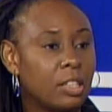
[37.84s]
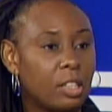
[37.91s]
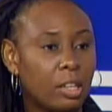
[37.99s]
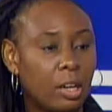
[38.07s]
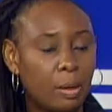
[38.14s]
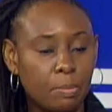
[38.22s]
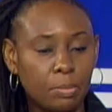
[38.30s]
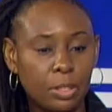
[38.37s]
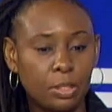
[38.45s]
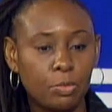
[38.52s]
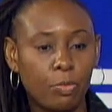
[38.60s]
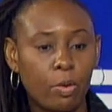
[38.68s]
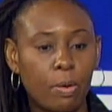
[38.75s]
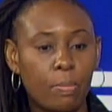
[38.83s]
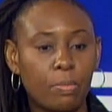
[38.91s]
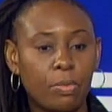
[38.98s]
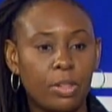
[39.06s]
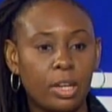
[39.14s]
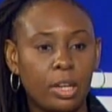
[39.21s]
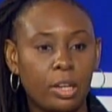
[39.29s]
comes from
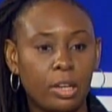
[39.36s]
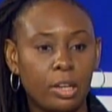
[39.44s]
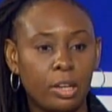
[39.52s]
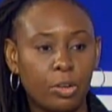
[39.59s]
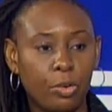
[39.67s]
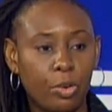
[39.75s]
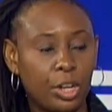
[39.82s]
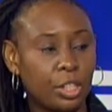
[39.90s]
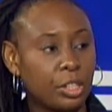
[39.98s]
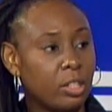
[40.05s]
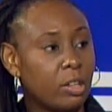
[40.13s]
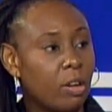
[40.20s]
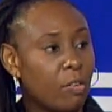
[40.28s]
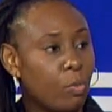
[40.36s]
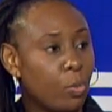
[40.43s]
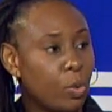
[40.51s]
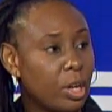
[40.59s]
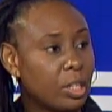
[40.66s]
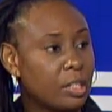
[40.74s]
the creation of works,